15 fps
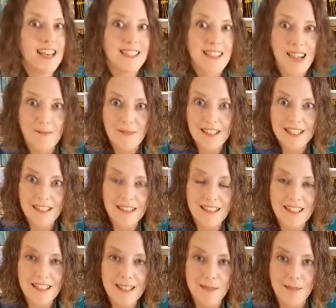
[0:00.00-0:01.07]
time we did
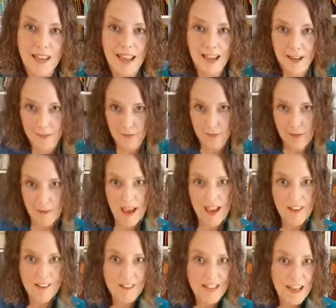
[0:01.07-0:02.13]
this, we had a free
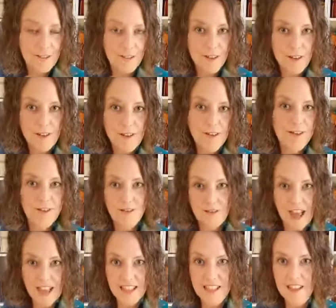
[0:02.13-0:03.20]
pattern download, so
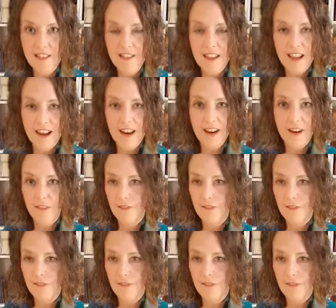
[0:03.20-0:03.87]
that's still there.